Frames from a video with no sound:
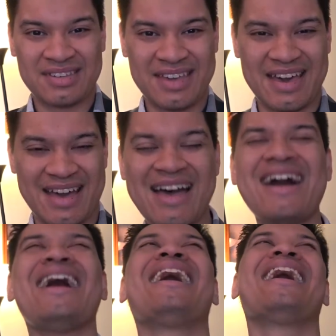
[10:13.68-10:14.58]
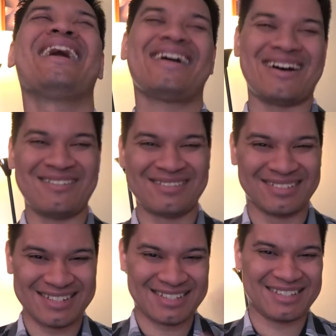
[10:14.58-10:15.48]
yeah.
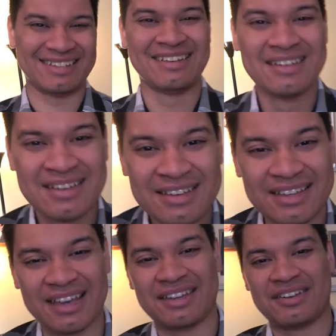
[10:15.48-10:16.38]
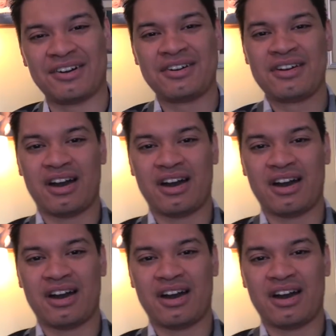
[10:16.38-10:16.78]
I'm just kidding. Yeah, no.